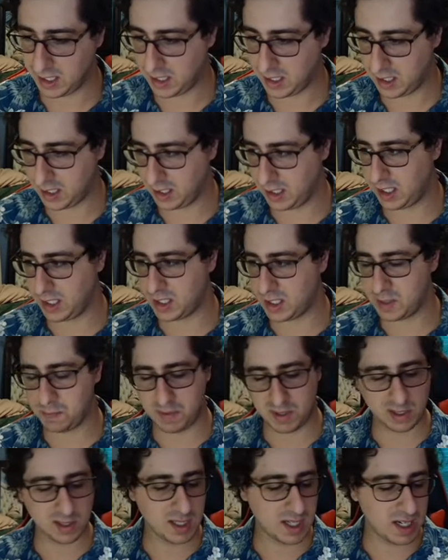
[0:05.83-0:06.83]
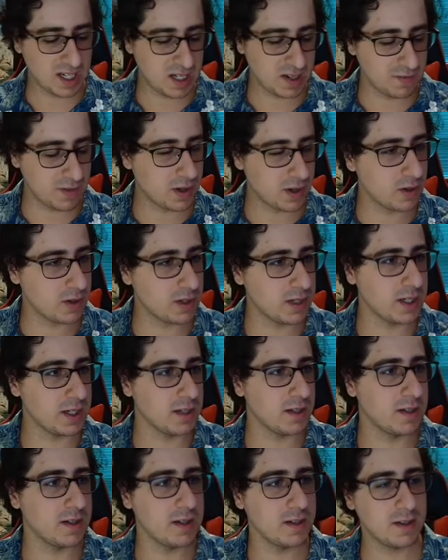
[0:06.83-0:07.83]
Uh, it's been a
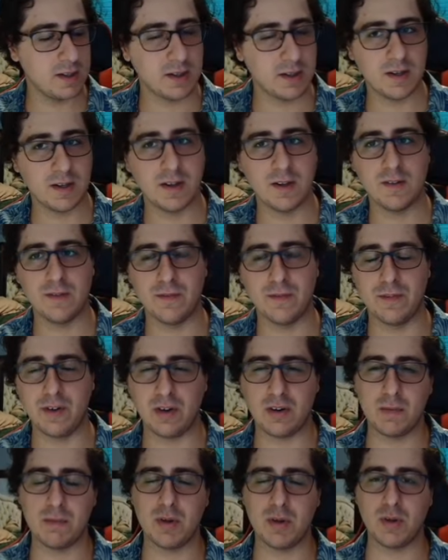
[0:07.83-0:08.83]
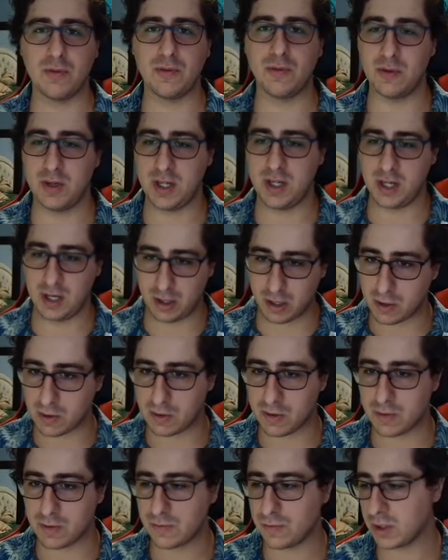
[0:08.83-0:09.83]
very, very beautiful
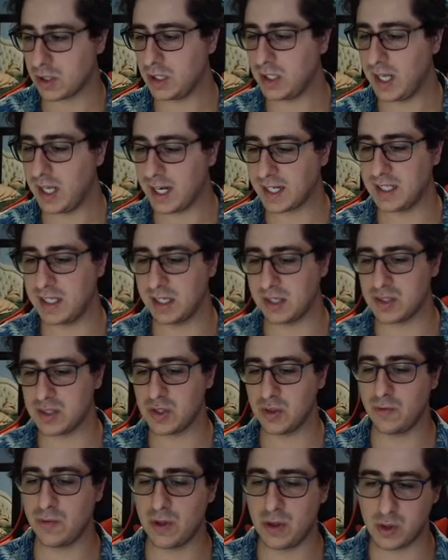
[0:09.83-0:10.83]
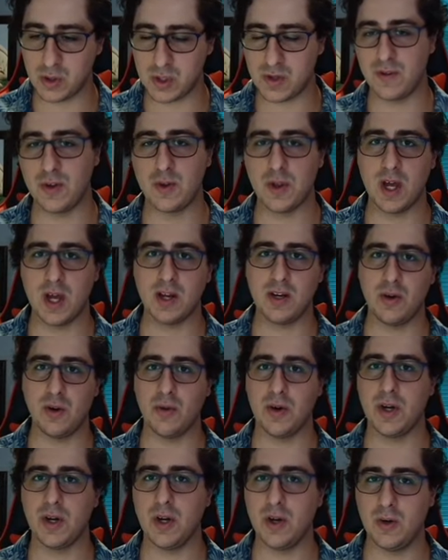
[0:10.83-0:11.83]
year for collecting. So, for those of you that
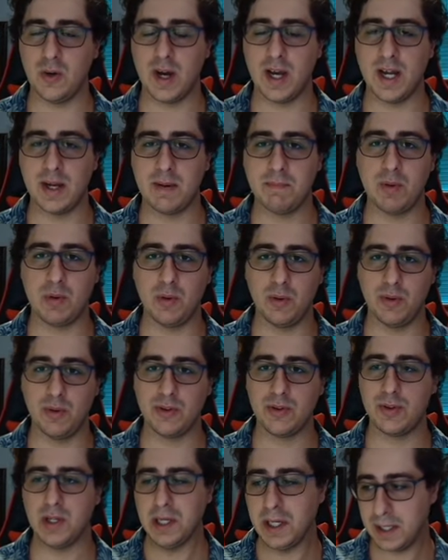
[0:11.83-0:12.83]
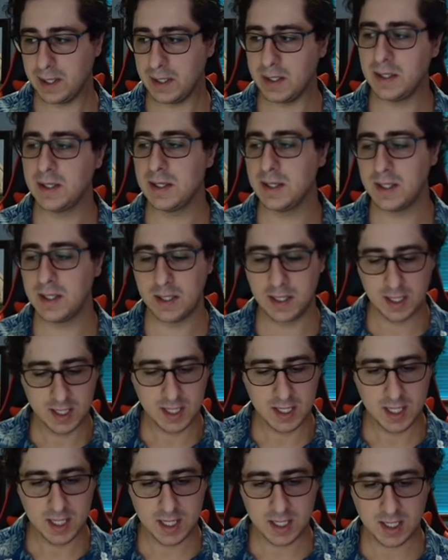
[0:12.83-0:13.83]
don't know, I both,
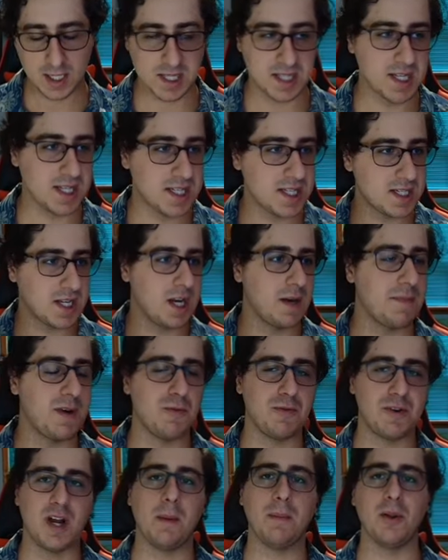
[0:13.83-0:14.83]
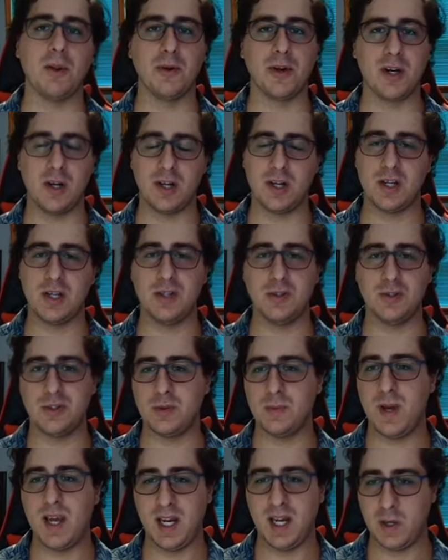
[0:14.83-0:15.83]
because uh, this is going to be re-uploaded onto
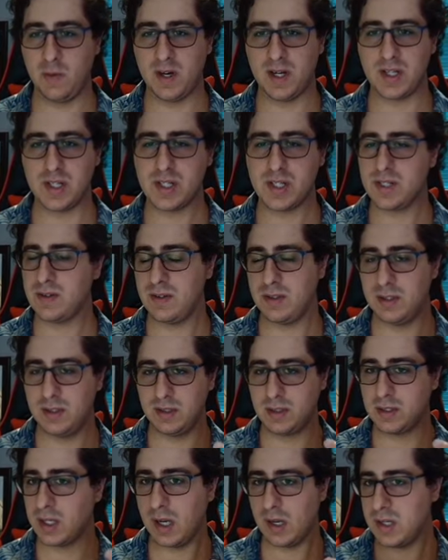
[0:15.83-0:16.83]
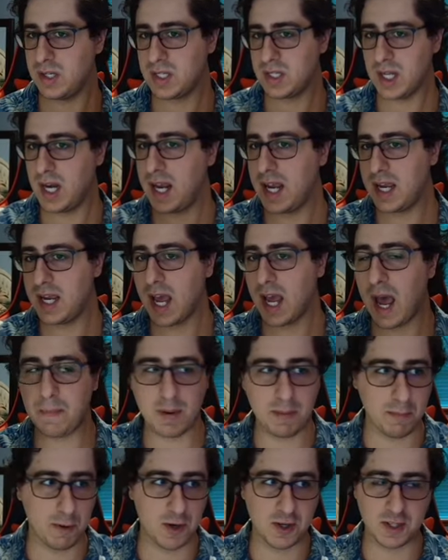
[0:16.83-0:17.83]
YouTube anyways. Because today,
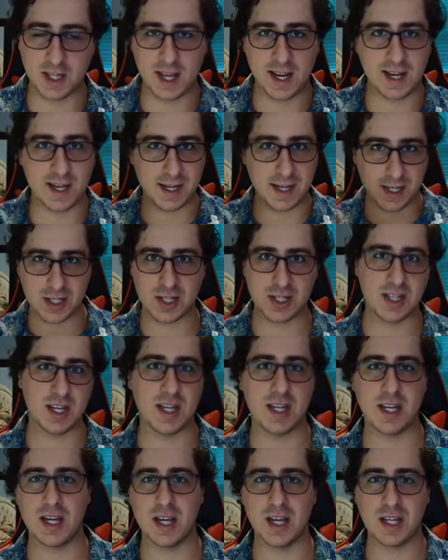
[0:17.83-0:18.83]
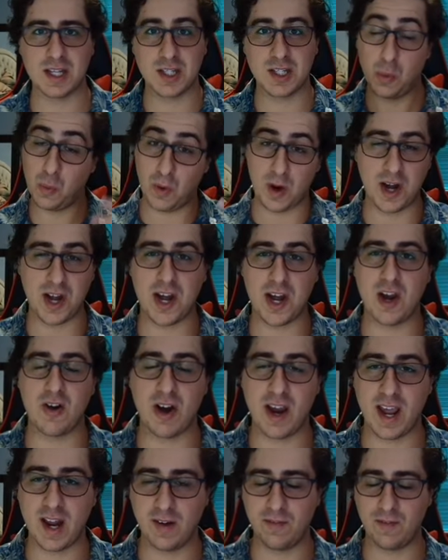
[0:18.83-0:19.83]
happy birthday! It's the uh, it's the one
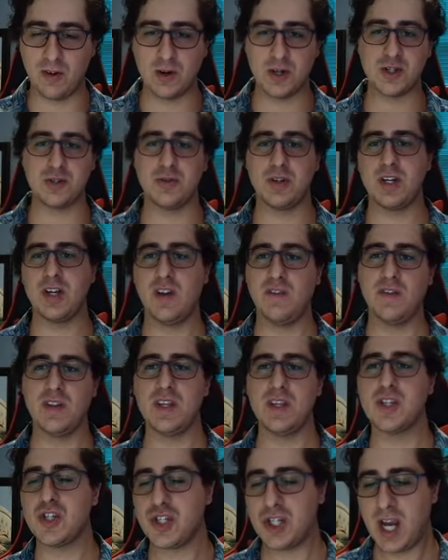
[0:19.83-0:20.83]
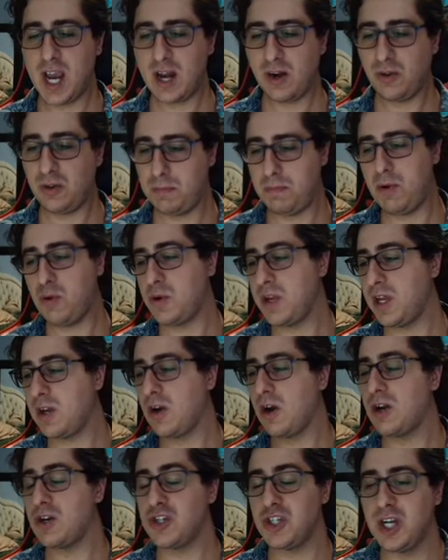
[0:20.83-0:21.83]
year anniversary of this channel, the
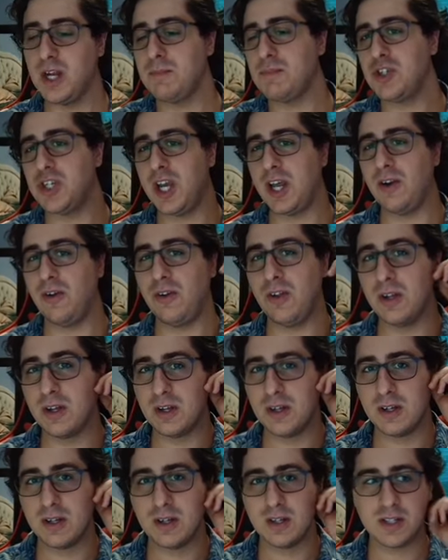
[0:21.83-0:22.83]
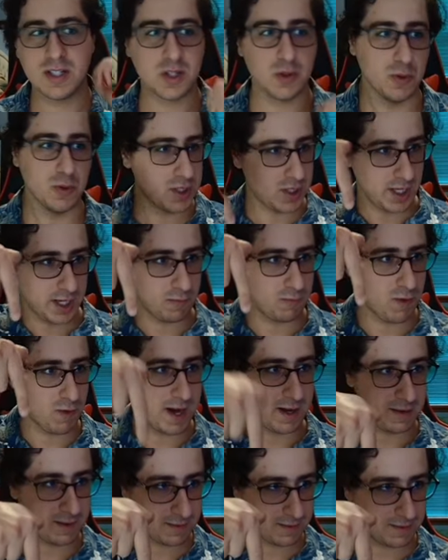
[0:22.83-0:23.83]
PokeCard Champ channel. So it's like
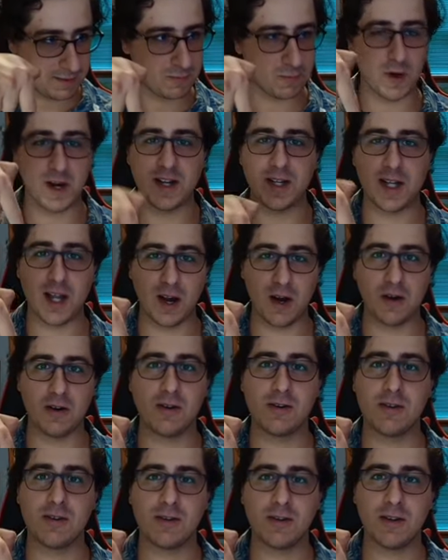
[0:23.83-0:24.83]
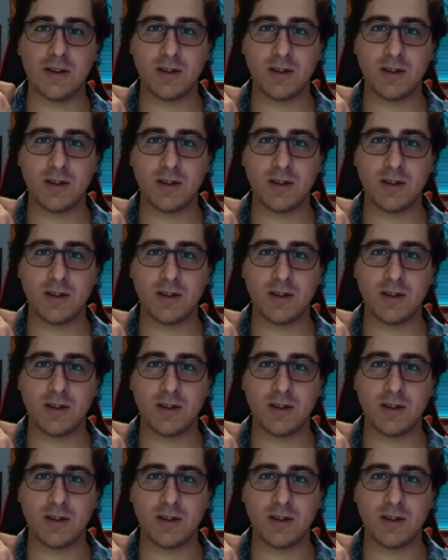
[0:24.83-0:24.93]
right right there.